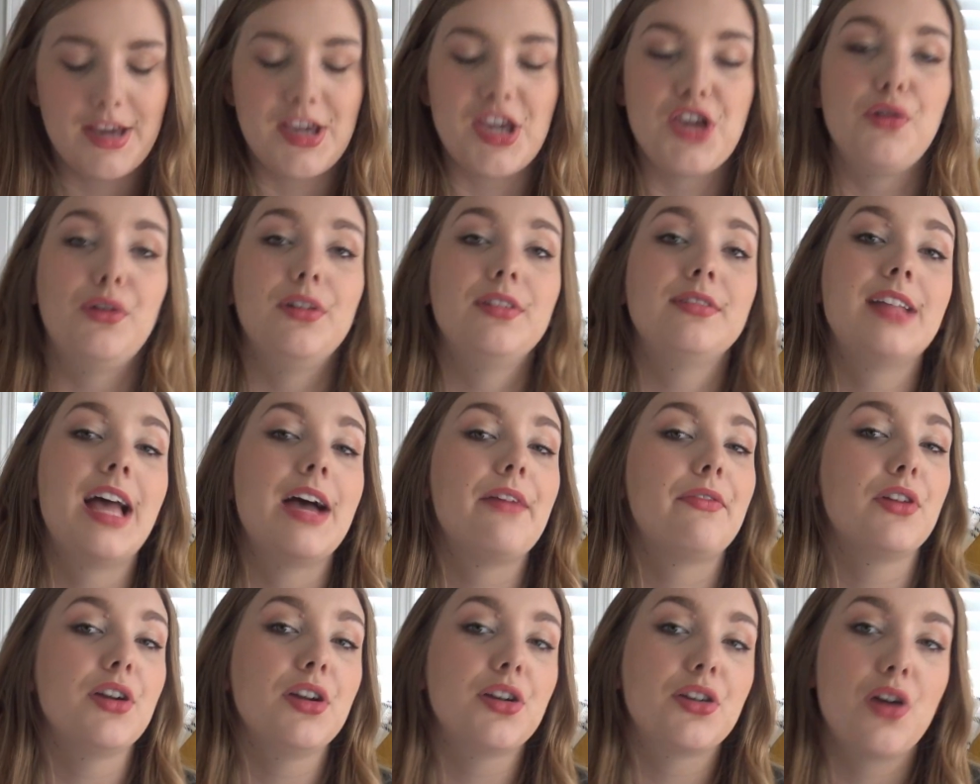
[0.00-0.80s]
You will
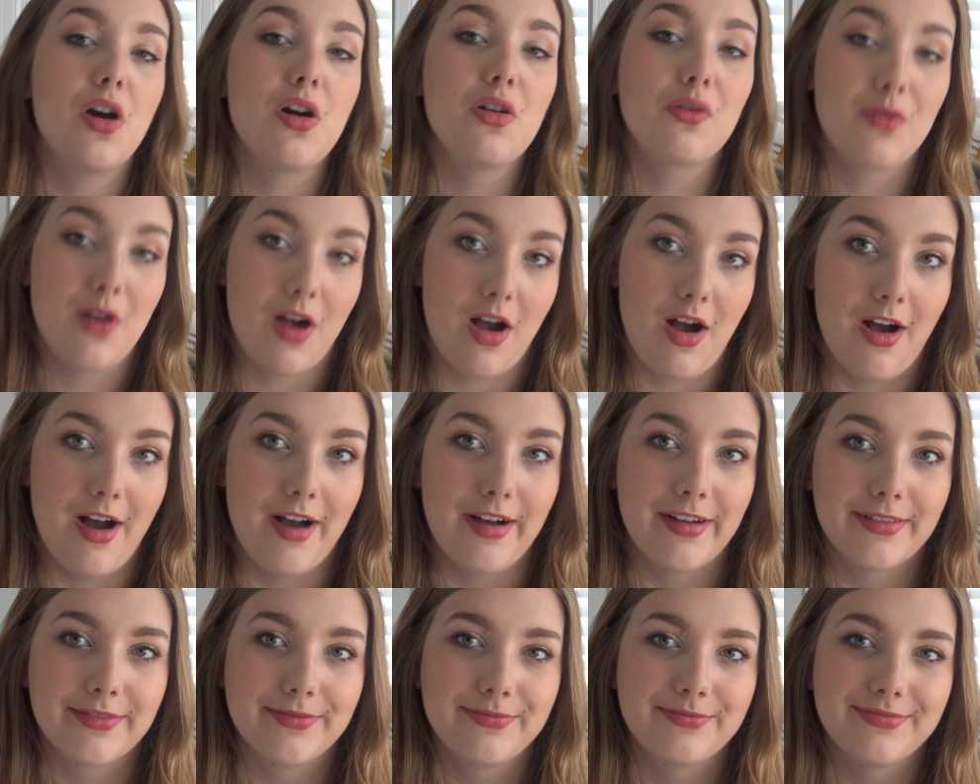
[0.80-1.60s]
never go
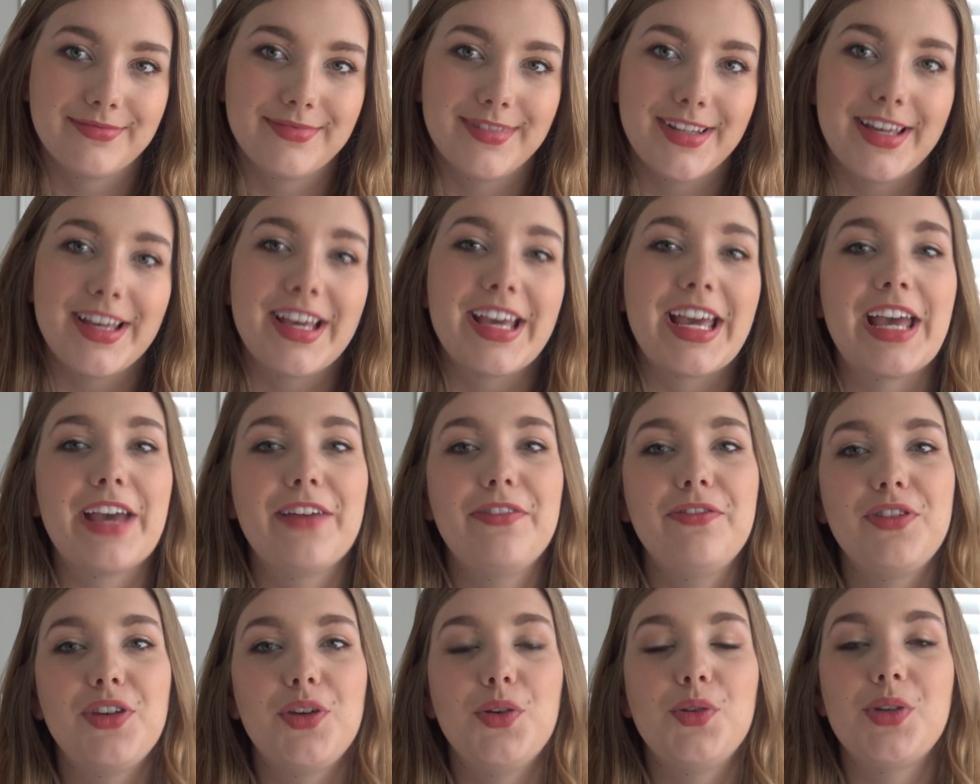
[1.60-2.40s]
wrong
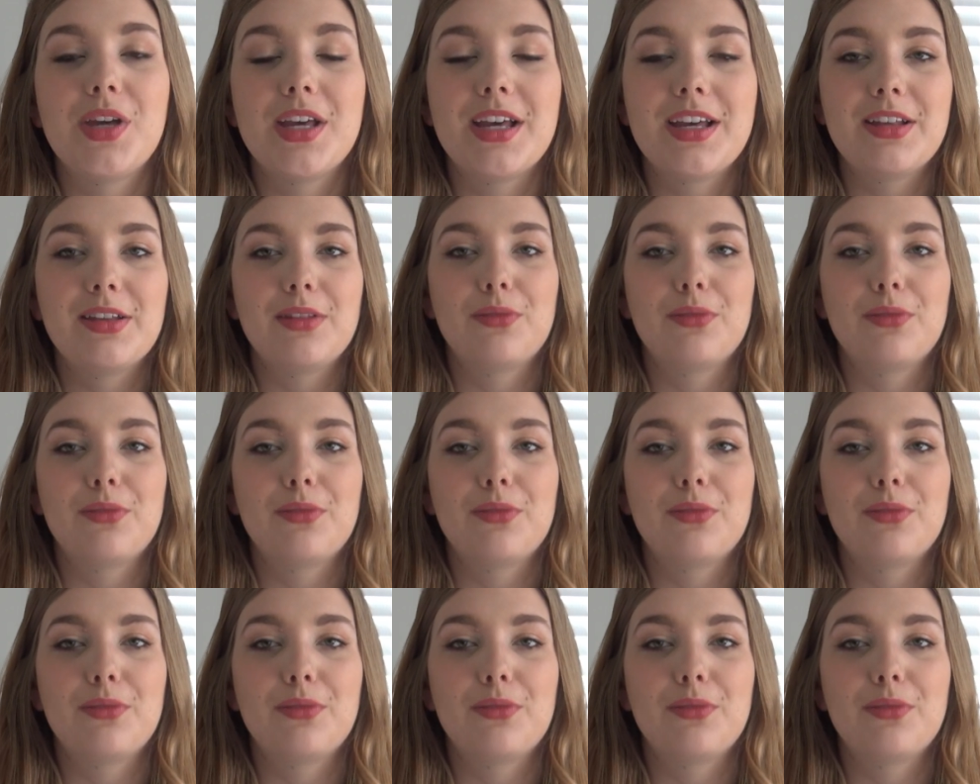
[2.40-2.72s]
if you